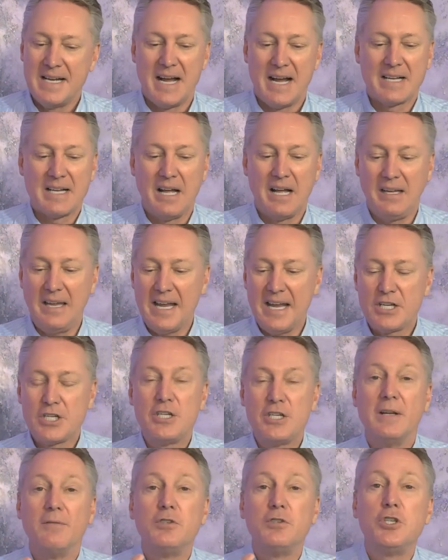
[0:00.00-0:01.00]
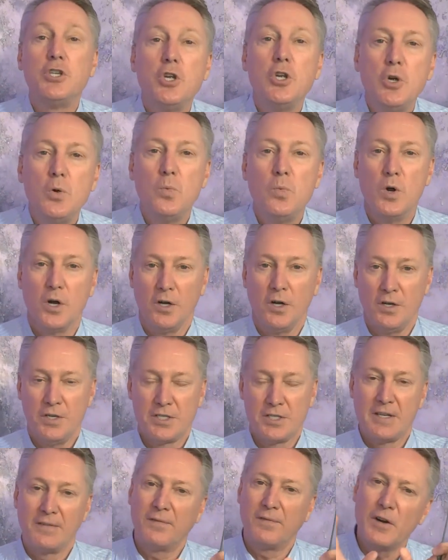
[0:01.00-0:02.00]
collection of two words.
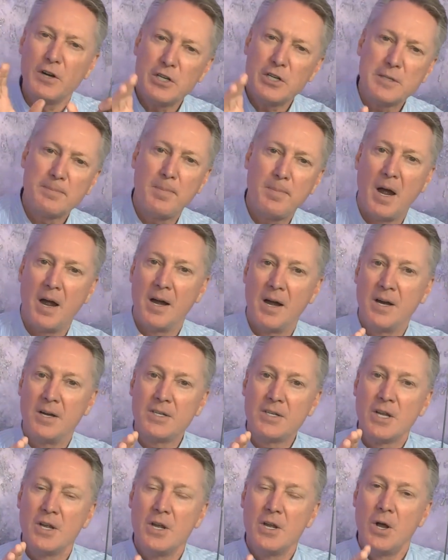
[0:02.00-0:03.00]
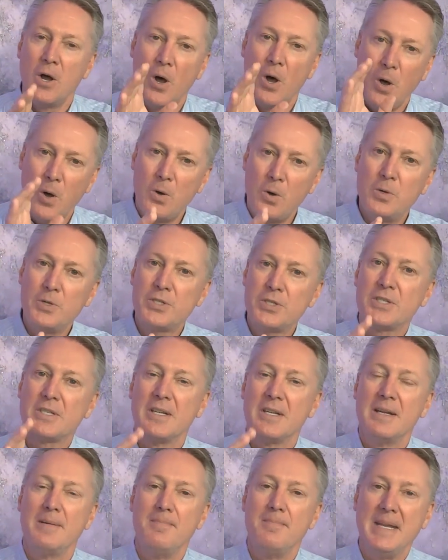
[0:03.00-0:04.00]
The first part, hos,
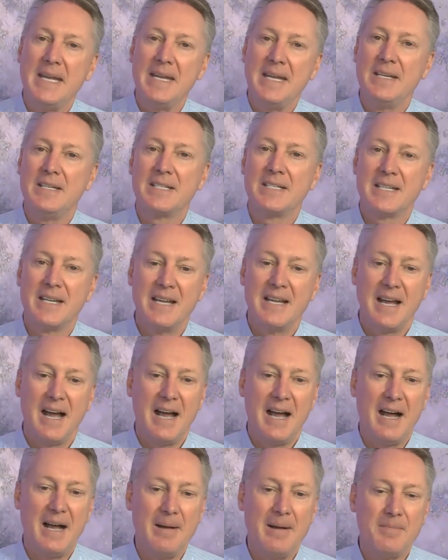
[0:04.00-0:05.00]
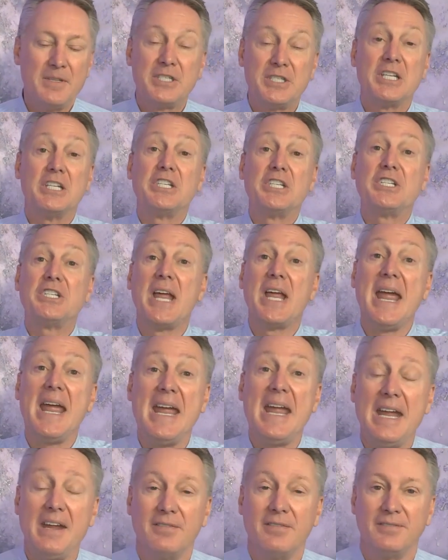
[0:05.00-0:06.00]
means to
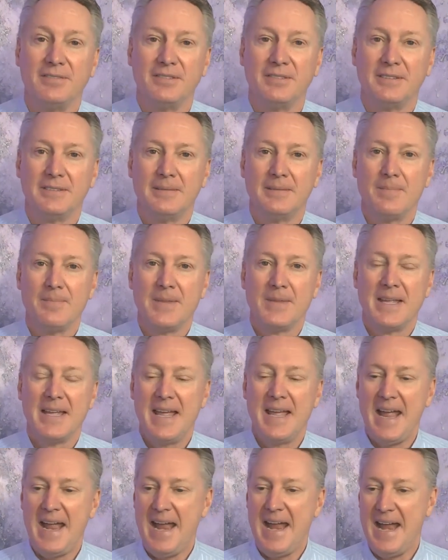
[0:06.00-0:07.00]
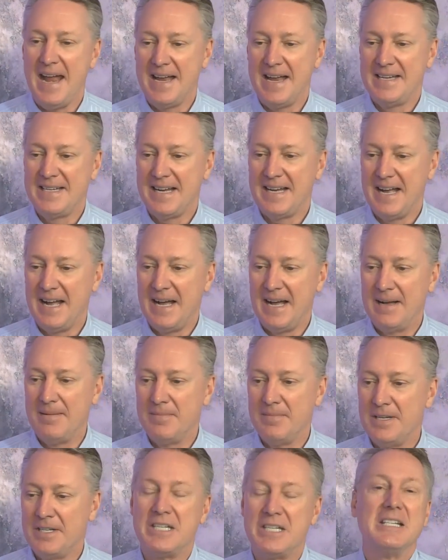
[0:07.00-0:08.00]
save and
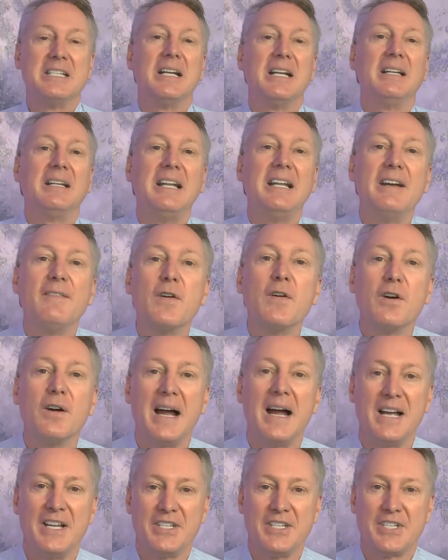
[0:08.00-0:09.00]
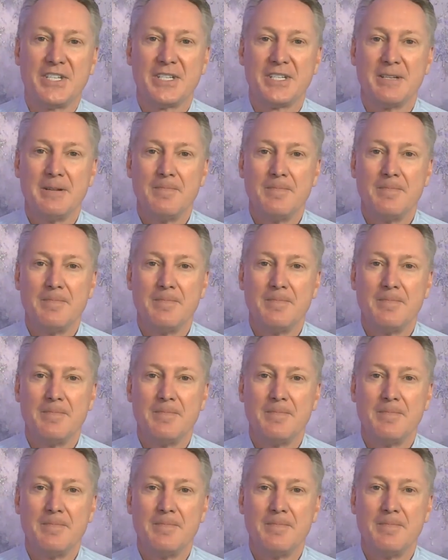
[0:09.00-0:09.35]
to deliver us.